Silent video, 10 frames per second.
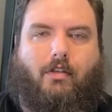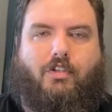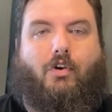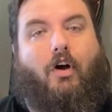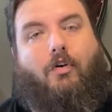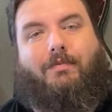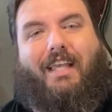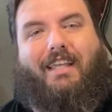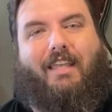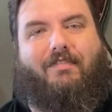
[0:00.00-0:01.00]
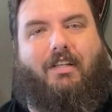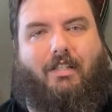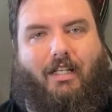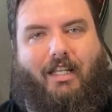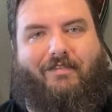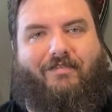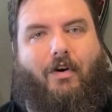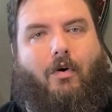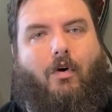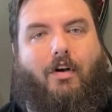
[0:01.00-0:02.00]
So I hope that gave you a little
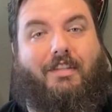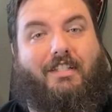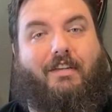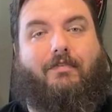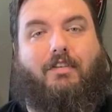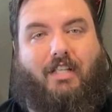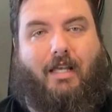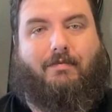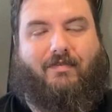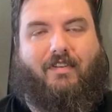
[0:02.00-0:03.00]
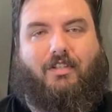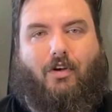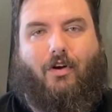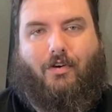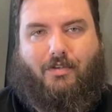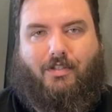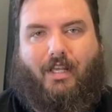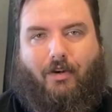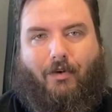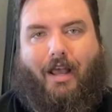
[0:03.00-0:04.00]
info on the different types of guitars
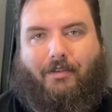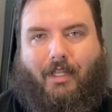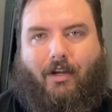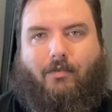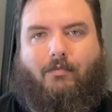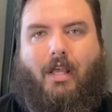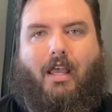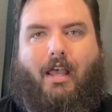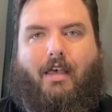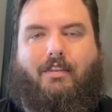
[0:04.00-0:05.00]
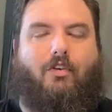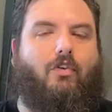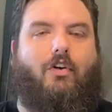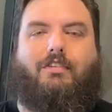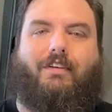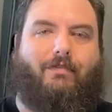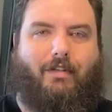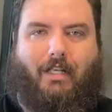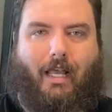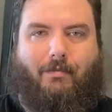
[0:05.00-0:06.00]
that are out there. They're all
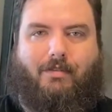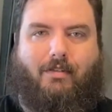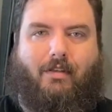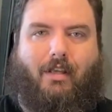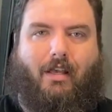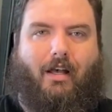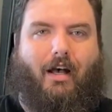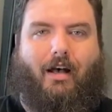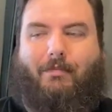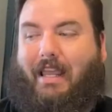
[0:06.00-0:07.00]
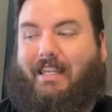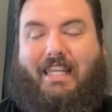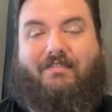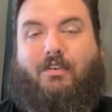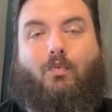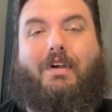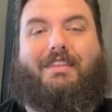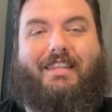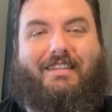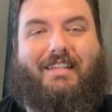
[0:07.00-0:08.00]
different types, and even
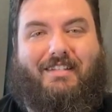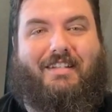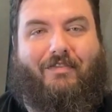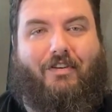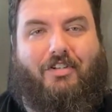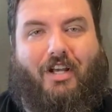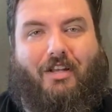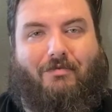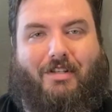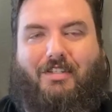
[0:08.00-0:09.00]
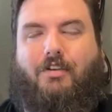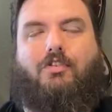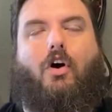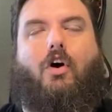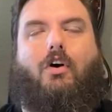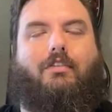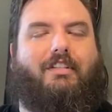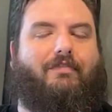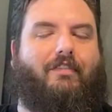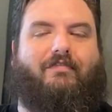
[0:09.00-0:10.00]
within these different genres, there's all
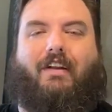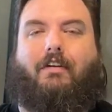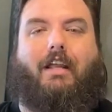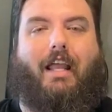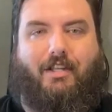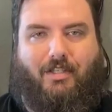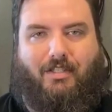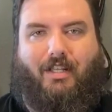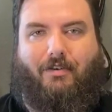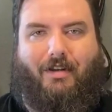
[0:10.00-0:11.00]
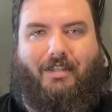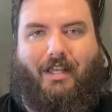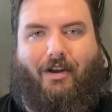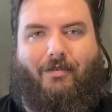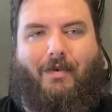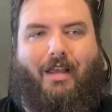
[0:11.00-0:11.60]
different variations that are in there.